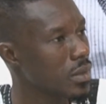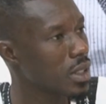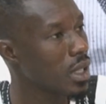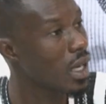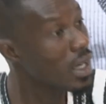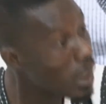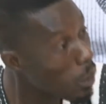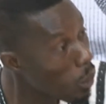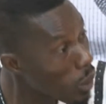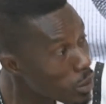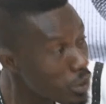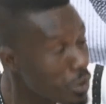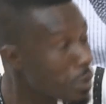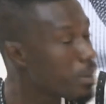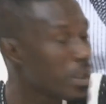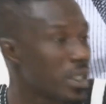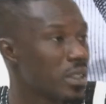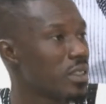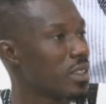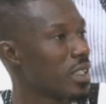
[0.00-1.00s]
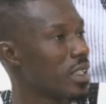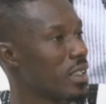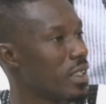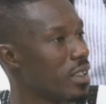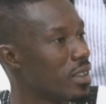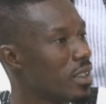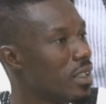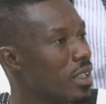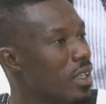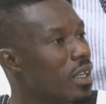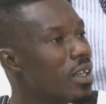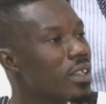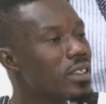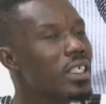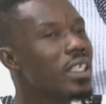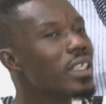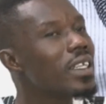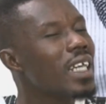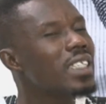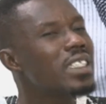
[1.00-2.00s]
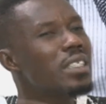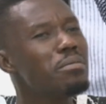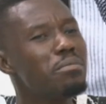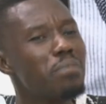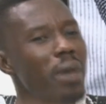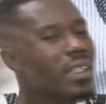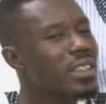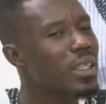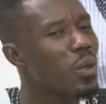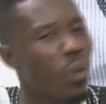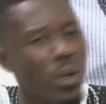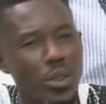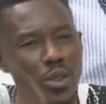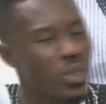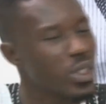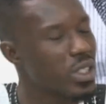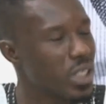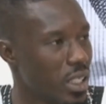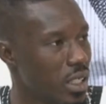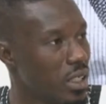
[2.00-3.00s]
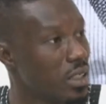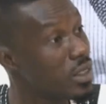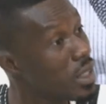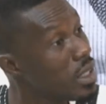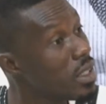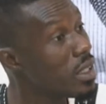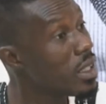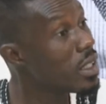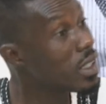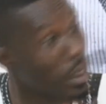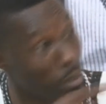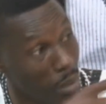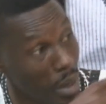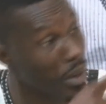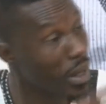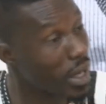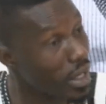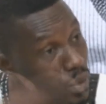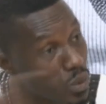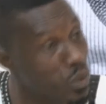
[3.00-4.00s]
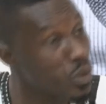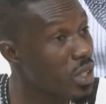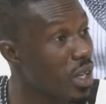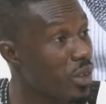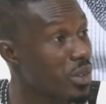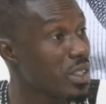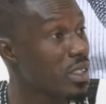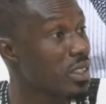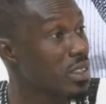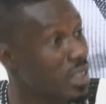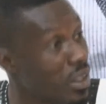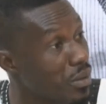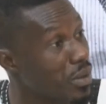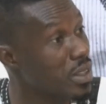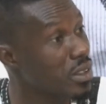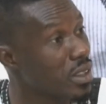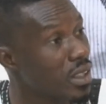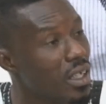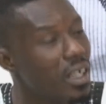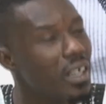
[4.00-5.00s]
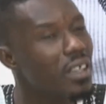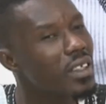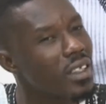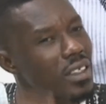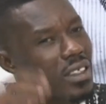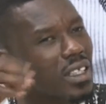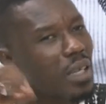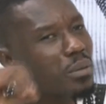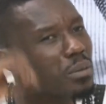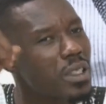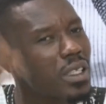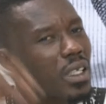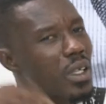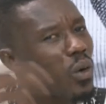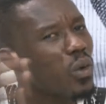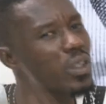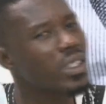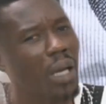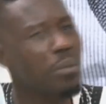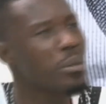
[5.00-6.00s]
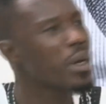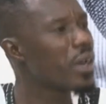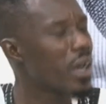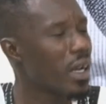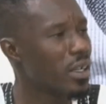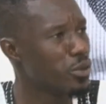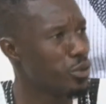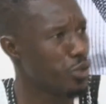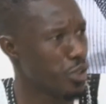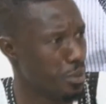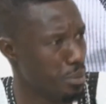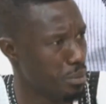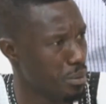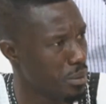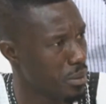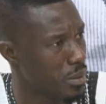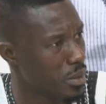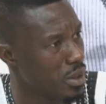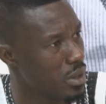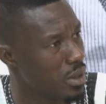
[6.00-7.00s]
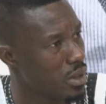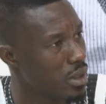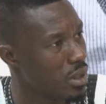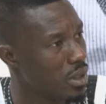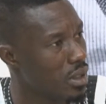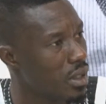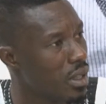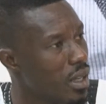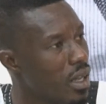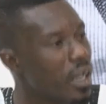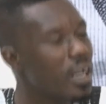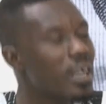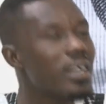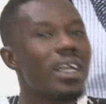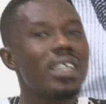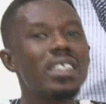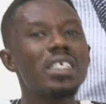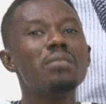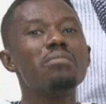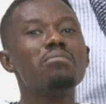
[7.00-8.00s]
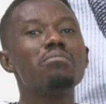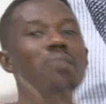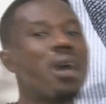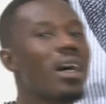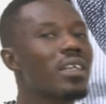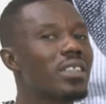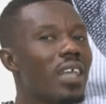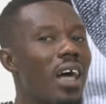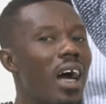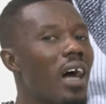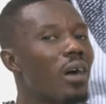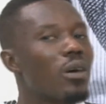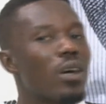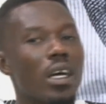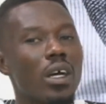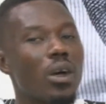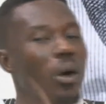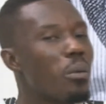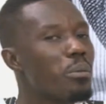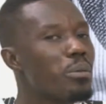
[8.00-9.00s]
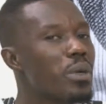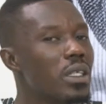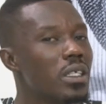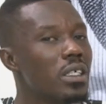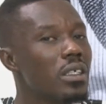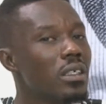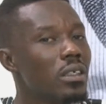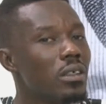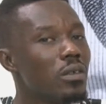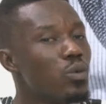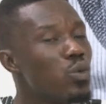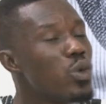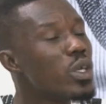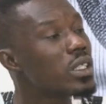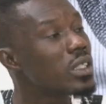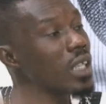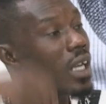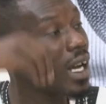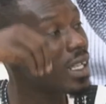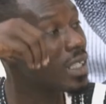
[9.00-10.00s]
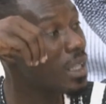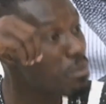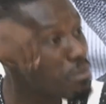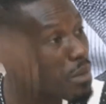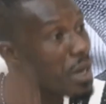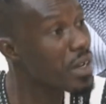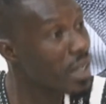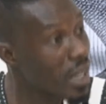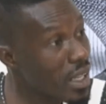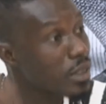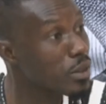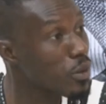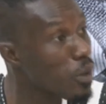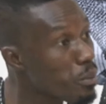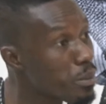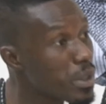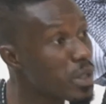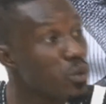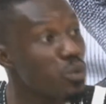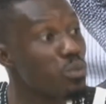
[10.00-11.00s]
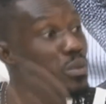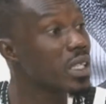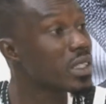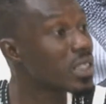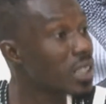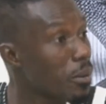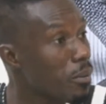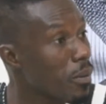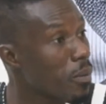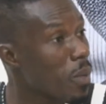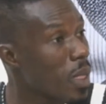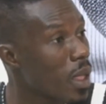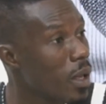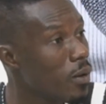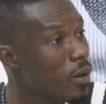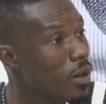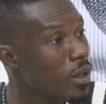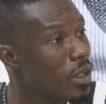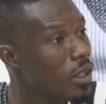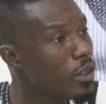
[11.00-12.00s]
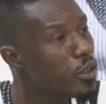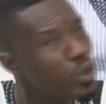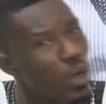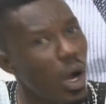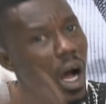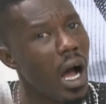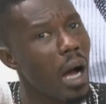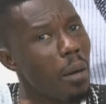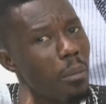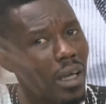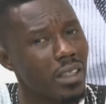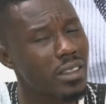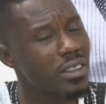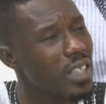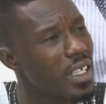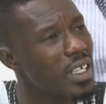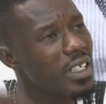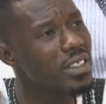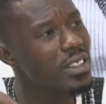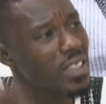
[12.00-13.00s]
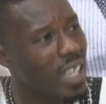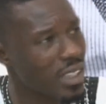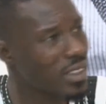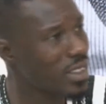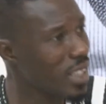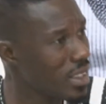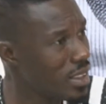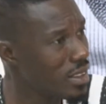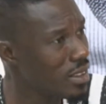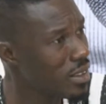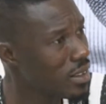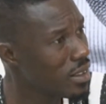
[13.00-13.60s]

And I want to repeat it again. See, it doesn't matter what you say. See, in America in 2007, there's something they call the American dream. It doesn't matter how a company who is an American company will mess up. You know how much they injected